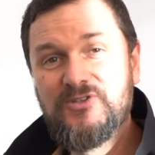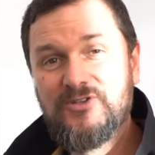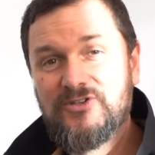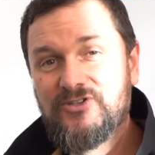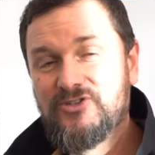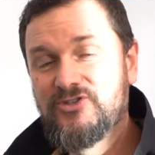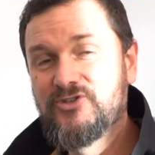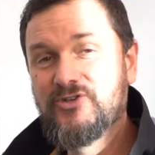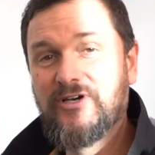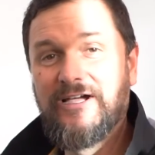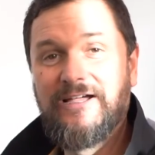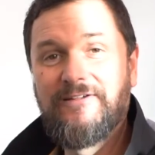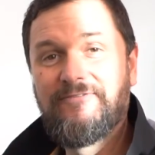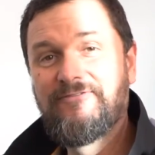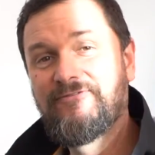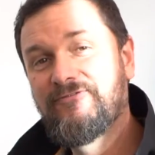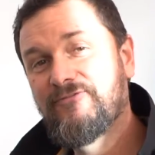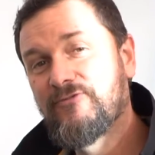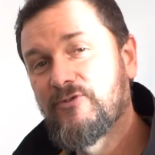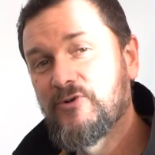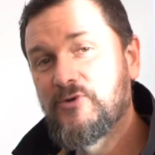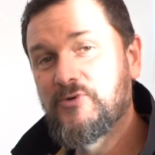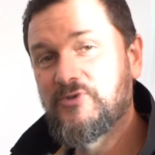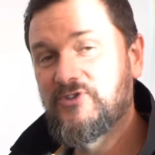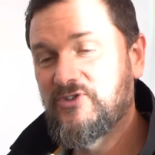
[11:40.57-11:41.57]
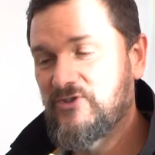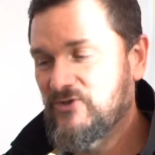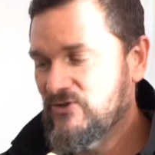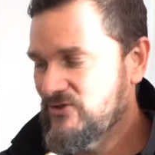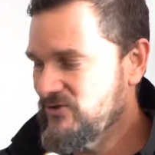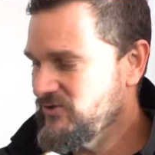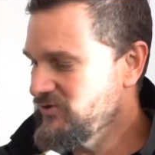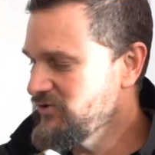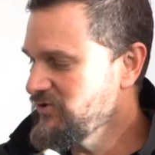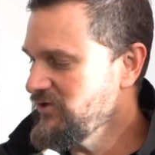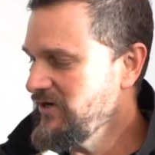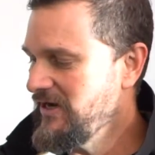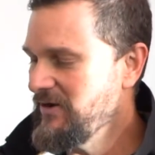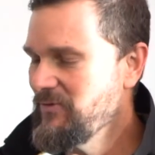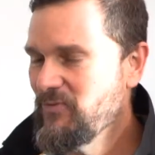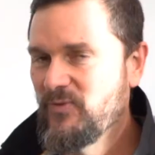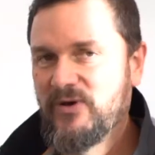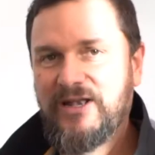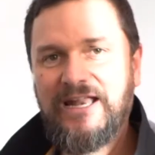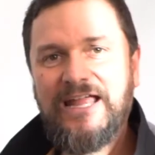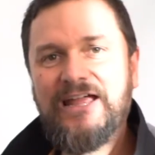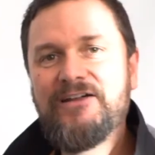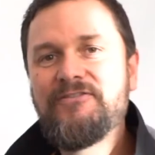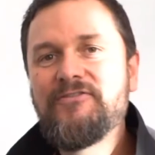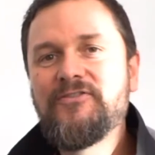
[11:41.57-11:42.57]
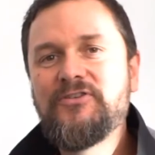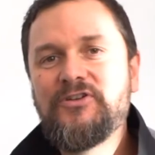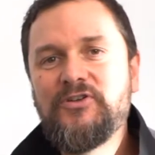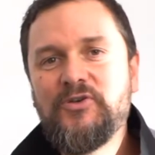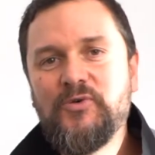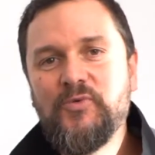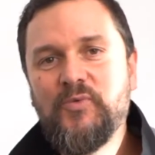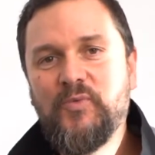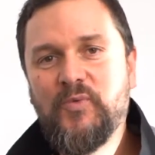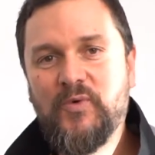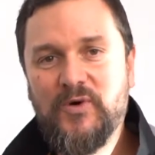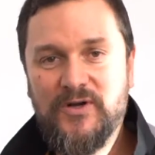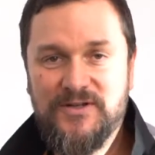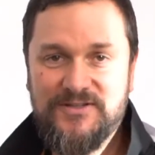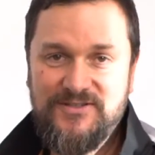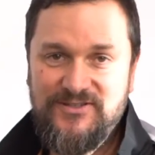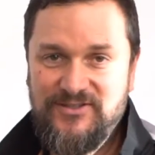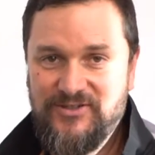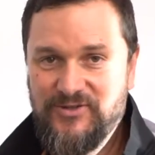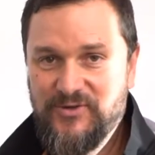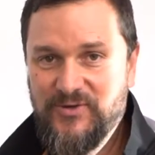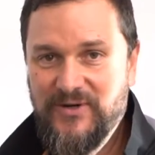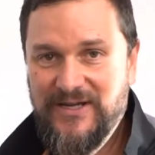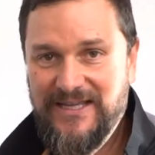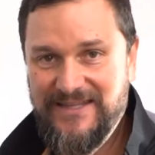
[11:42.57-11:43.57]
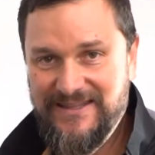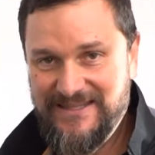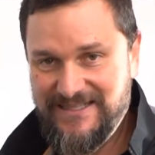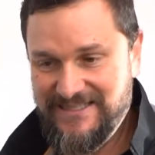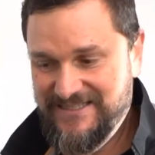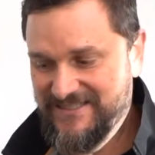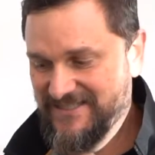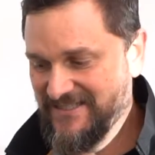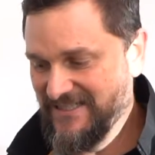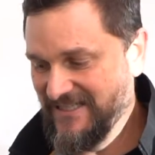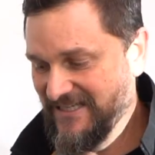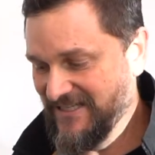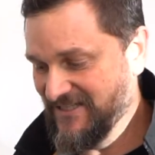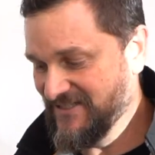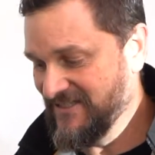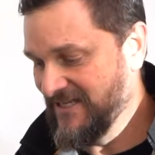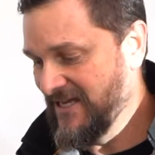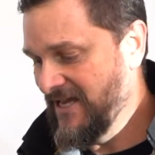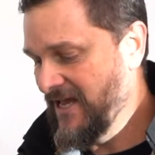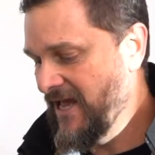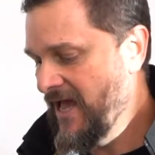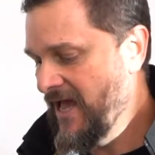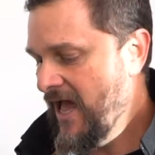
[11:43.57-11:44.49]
You can try fruits. You can try whatever you want to in these things.